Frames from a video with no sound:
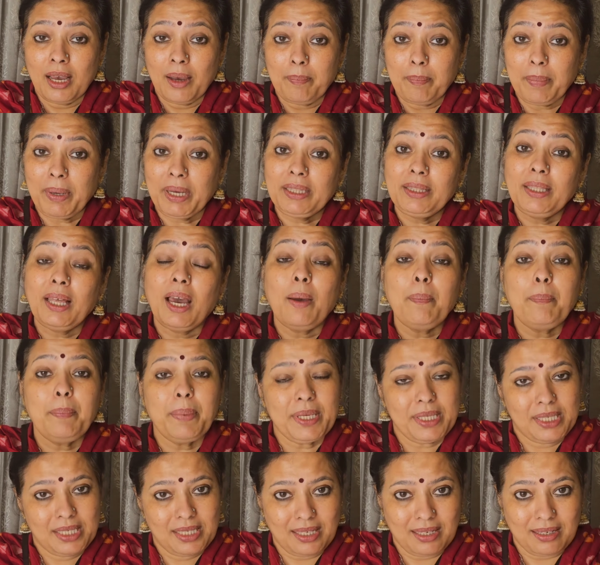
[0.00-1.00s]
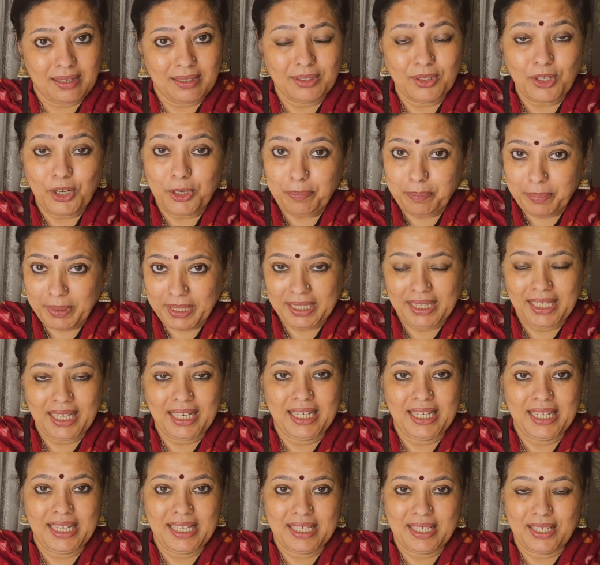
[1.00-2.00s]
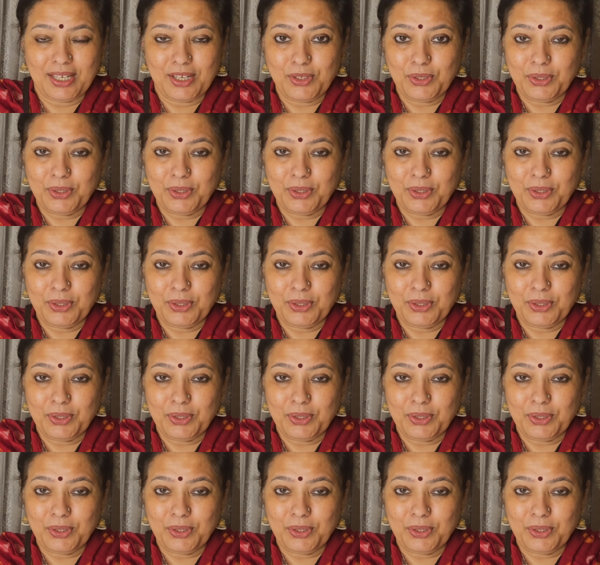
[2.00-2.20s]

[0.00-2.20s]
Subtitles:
Padapasa, not Padanisa.